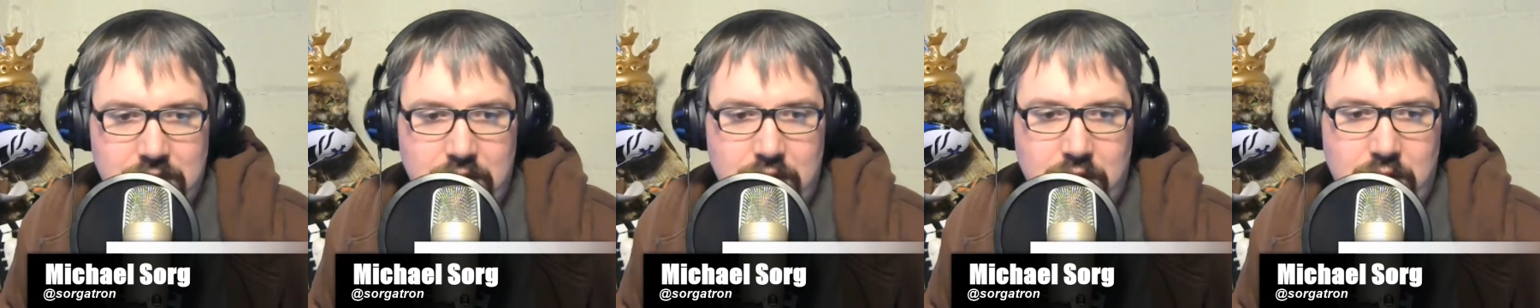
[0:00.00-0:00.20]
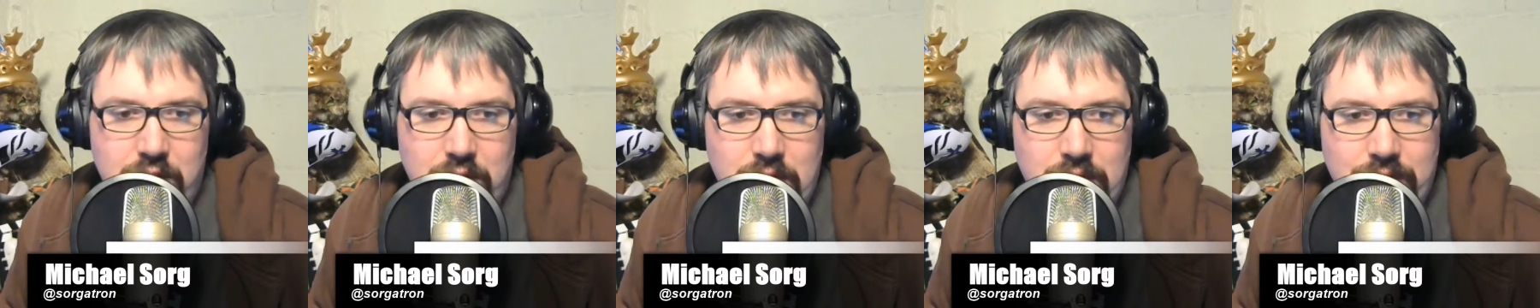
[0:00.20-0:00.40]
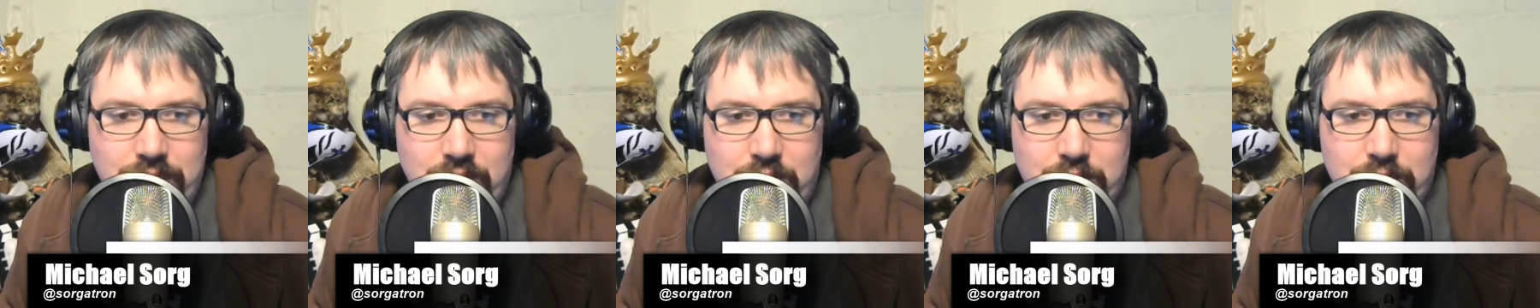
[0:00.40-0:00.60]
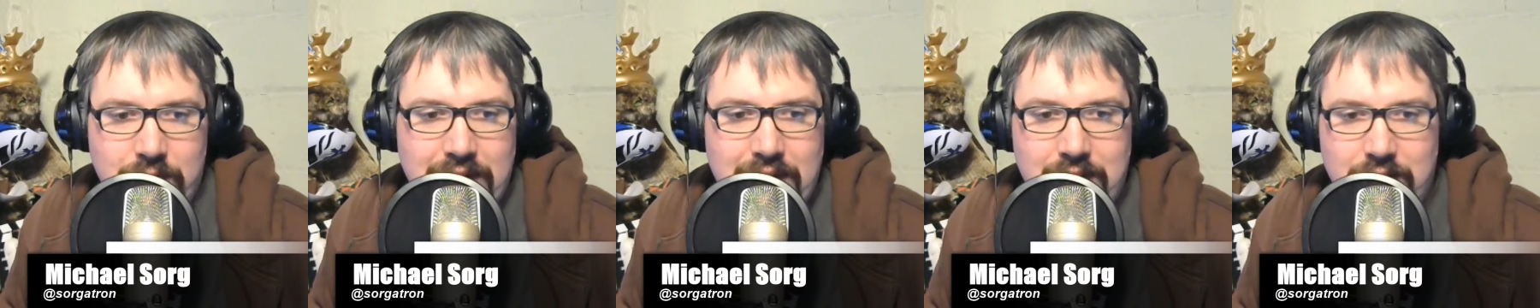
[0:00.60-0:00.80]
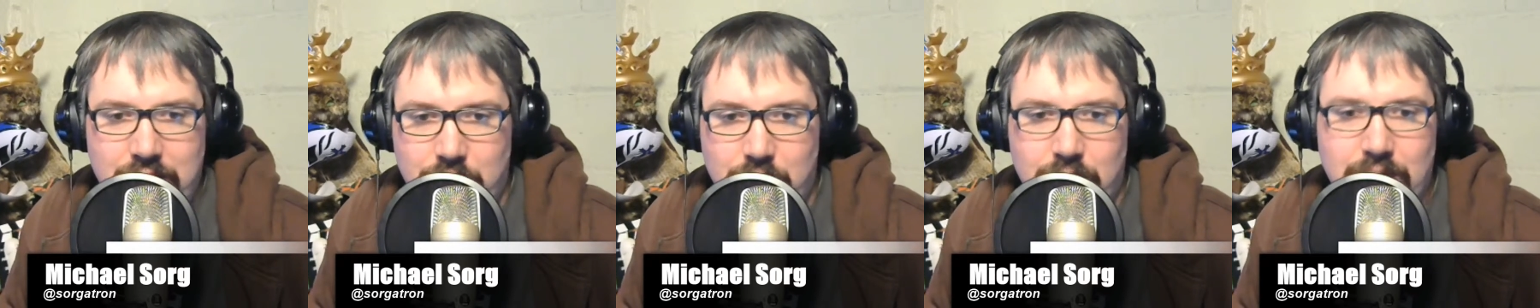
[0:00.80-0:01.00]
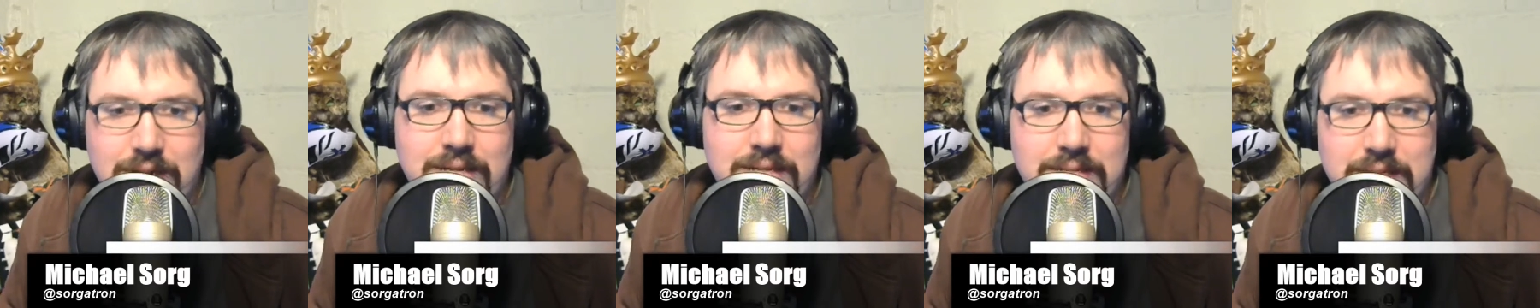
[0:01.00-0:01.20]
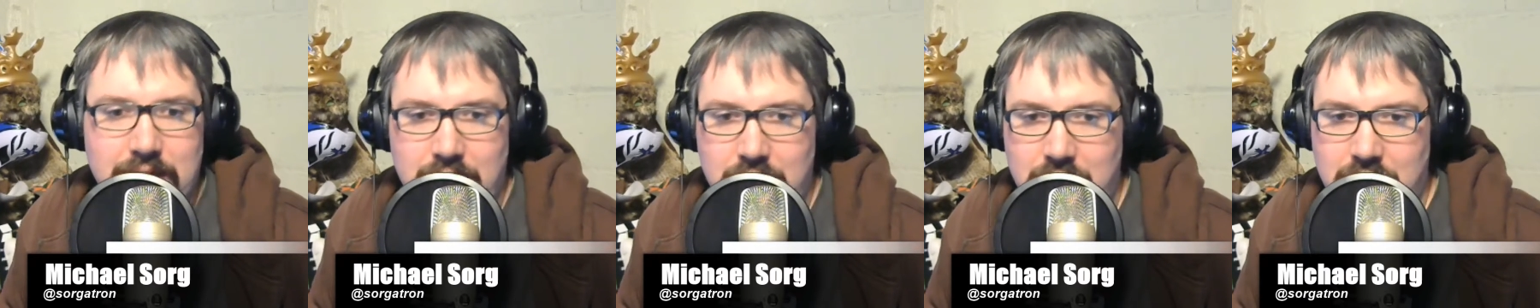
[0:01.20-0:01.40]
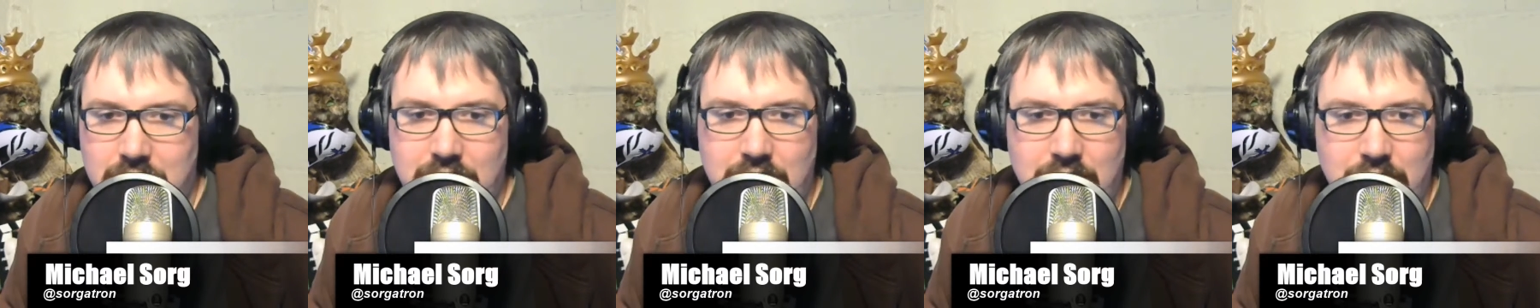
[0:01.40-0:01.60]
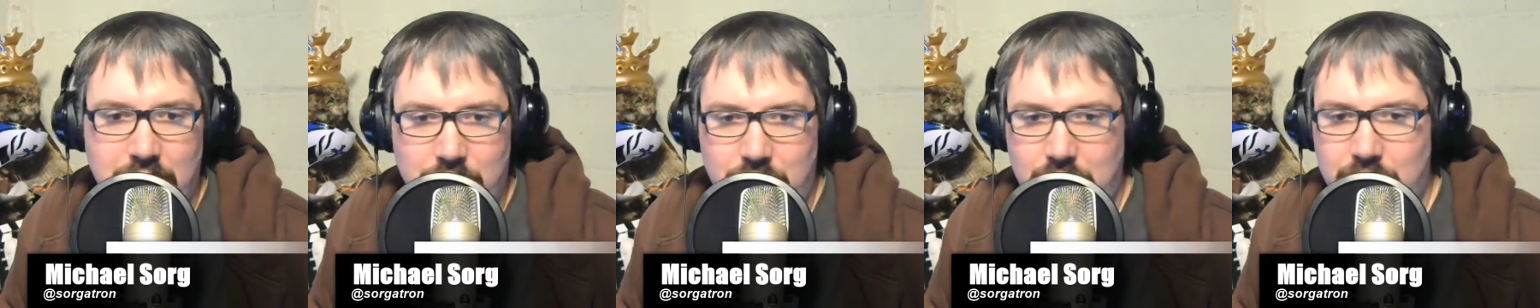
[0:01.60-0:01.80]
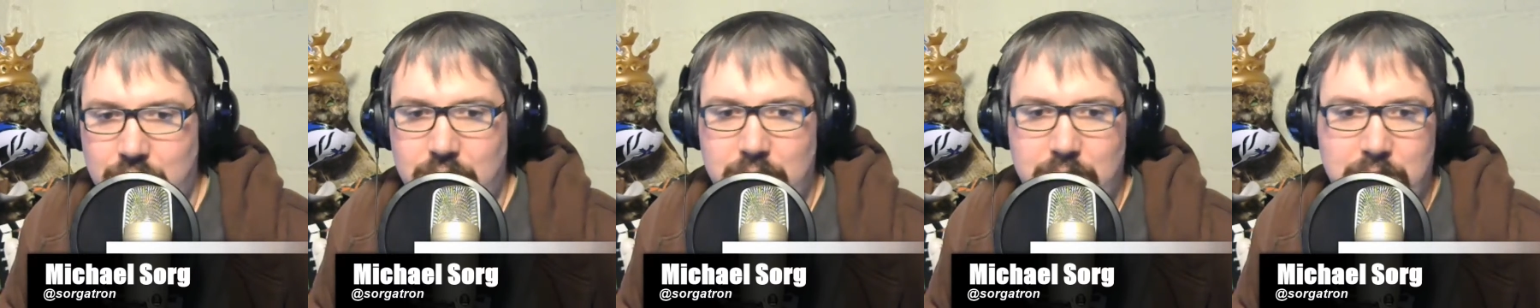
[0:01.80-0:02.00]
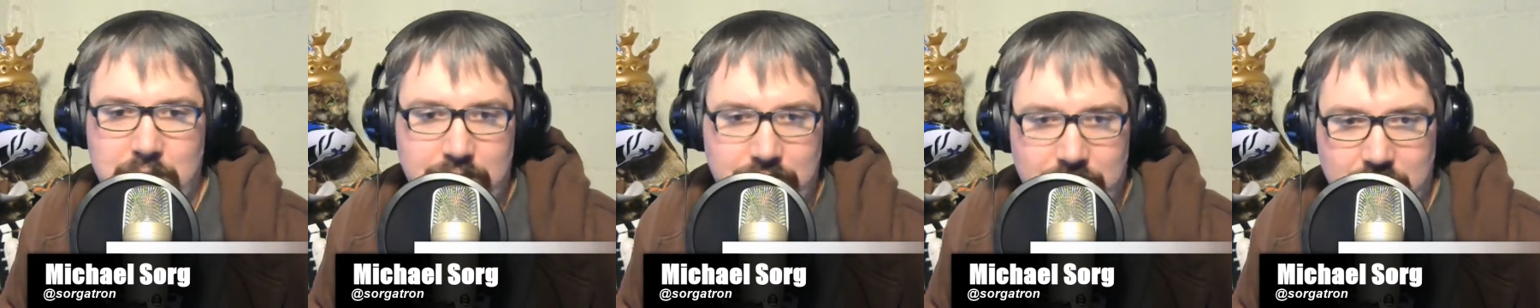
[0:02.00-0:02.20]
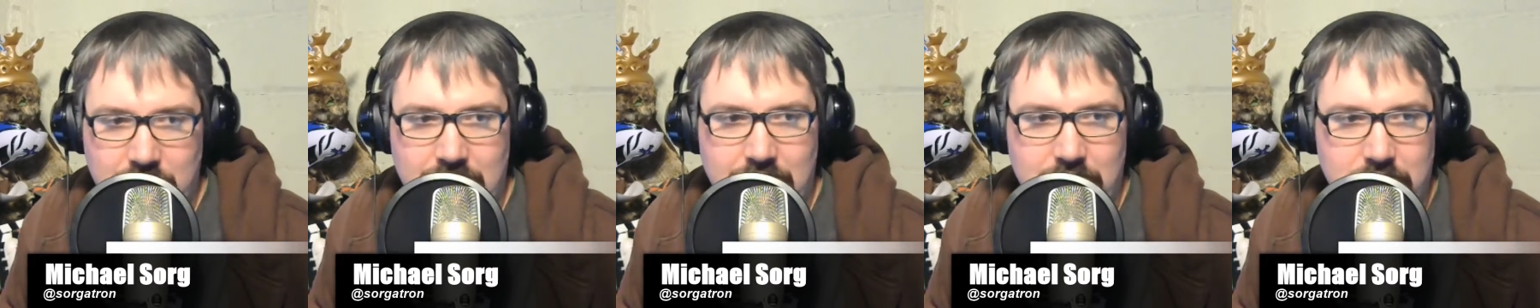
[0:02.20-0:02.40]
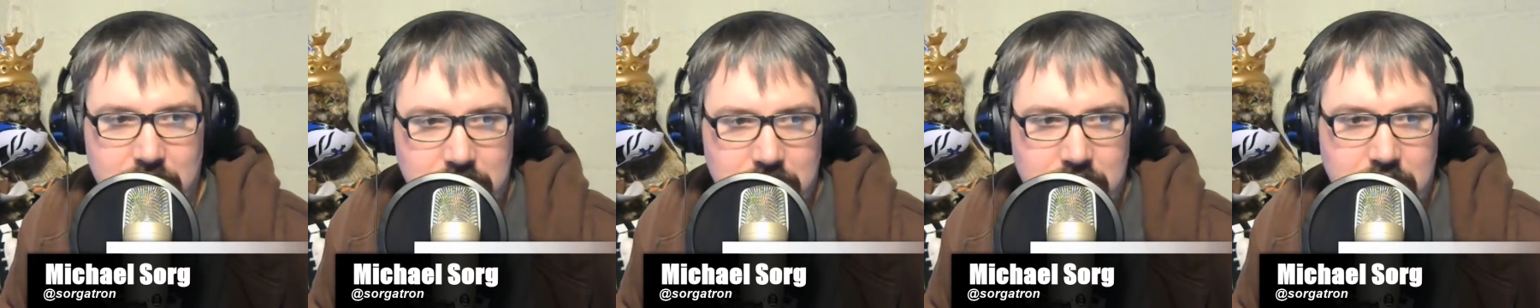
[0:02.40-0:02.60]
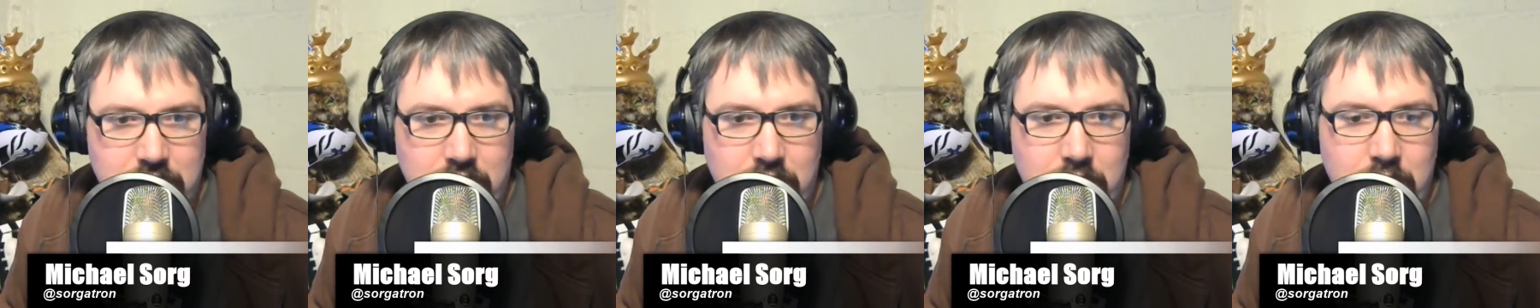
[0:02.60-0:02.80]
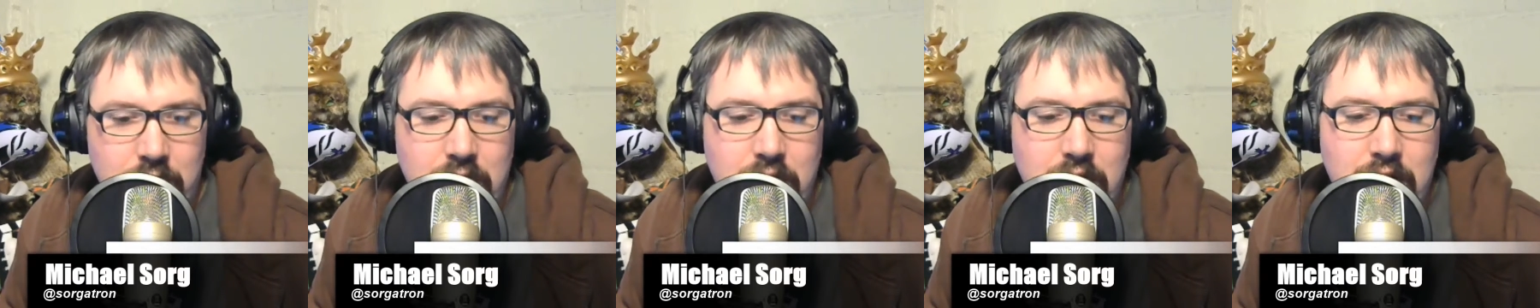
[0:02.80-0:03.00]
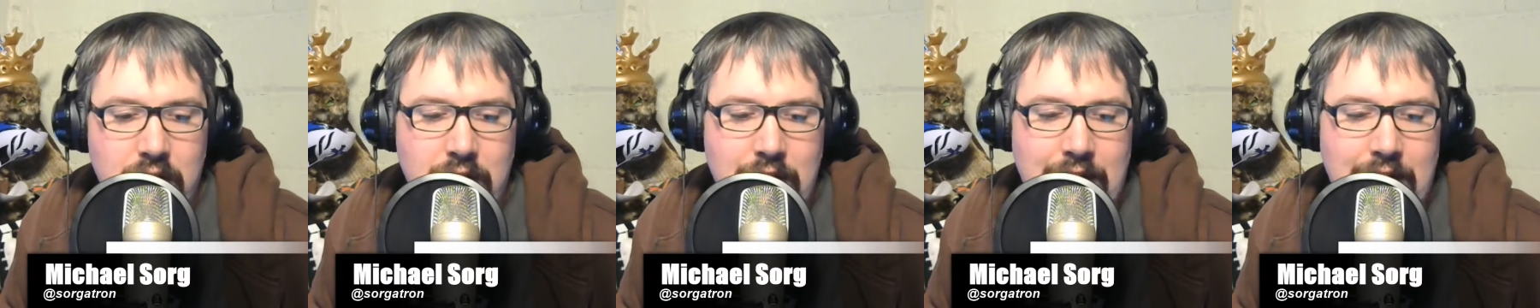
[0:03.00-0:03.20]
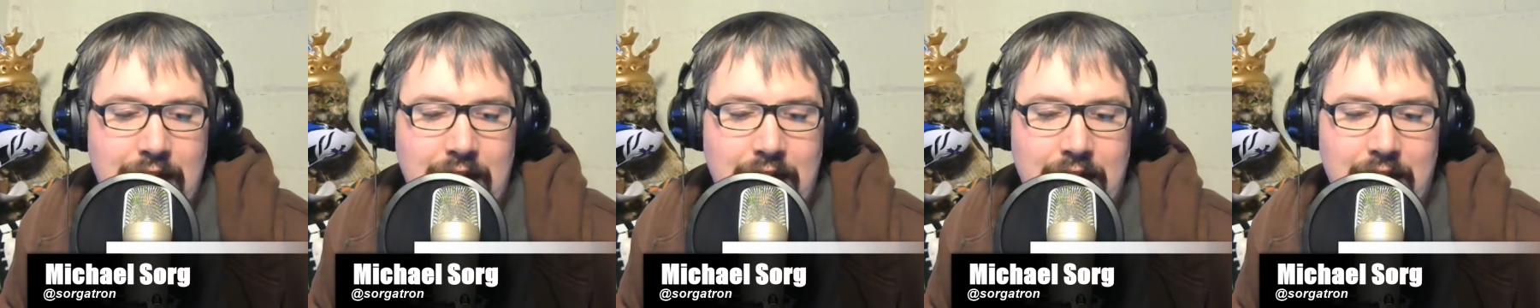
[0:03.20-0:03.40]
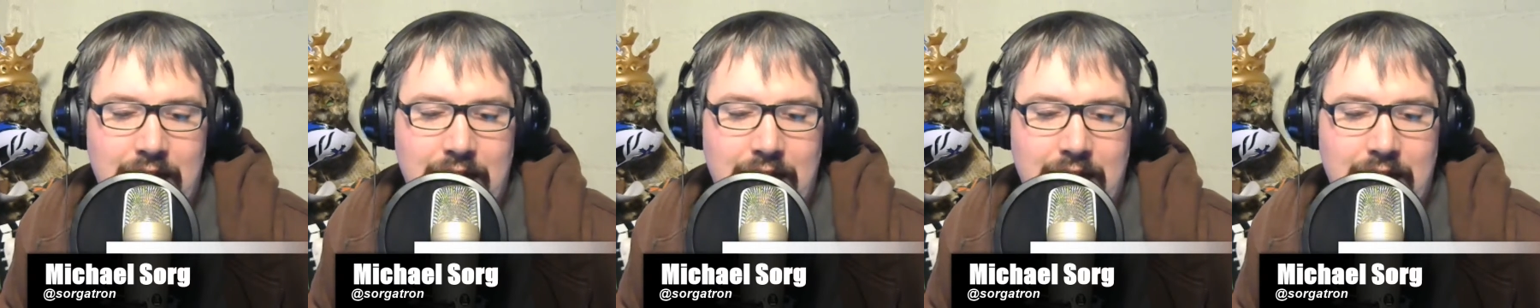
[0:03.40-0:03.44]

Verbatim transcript: You know, if I ran into Riz at a thing, would we be friends? You know, mm-hmm.